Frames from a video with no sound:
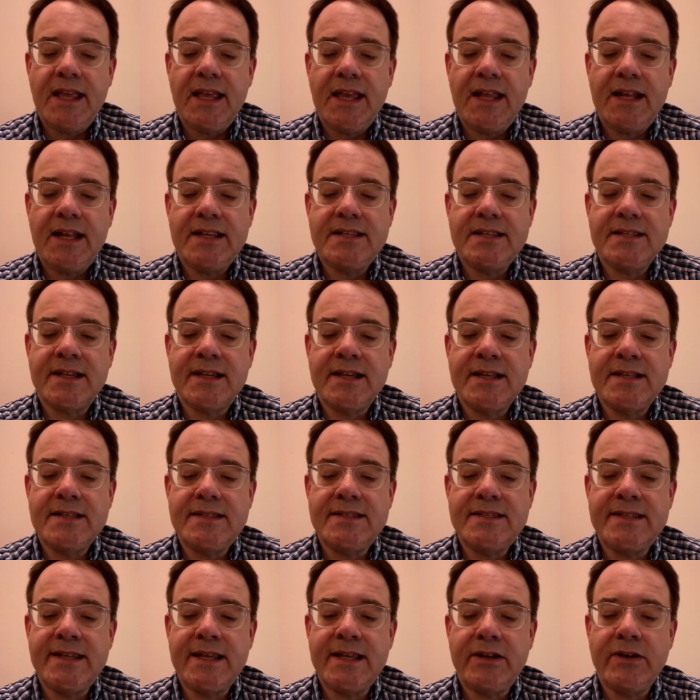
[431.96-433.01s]
It is
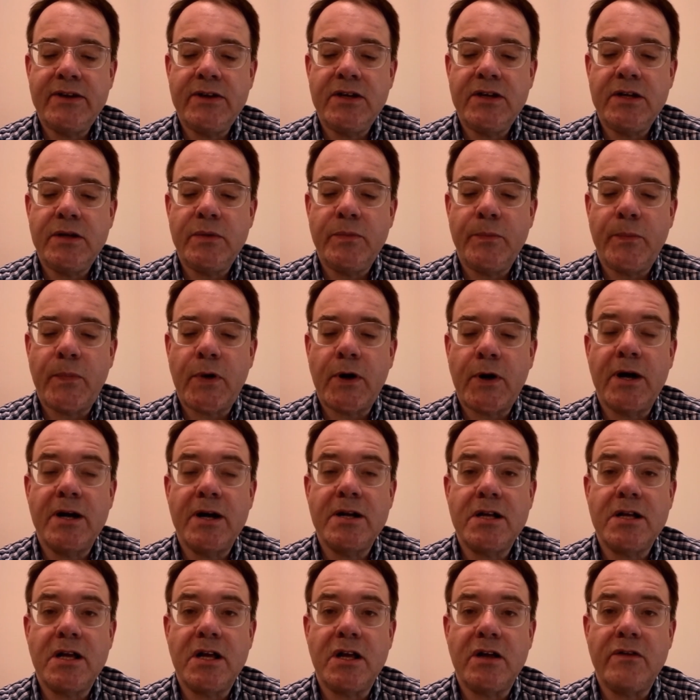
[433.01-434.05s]
considered
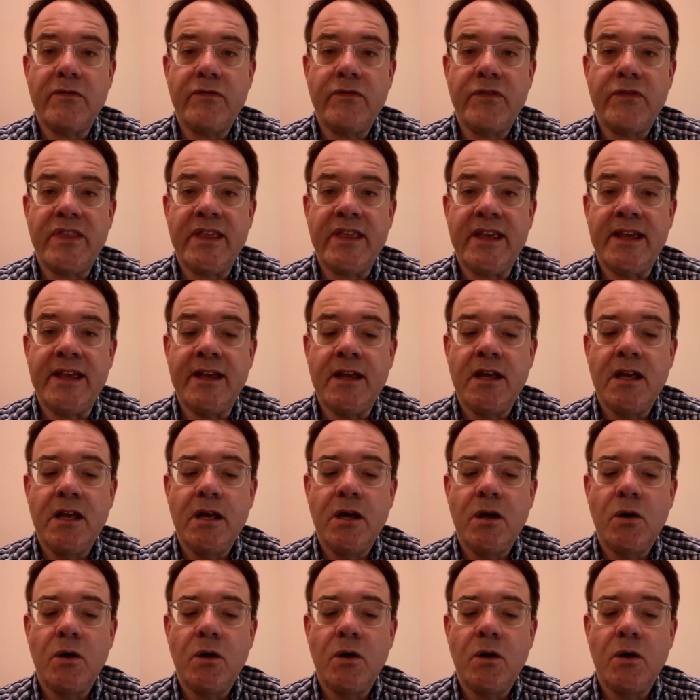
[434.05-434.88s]
part of the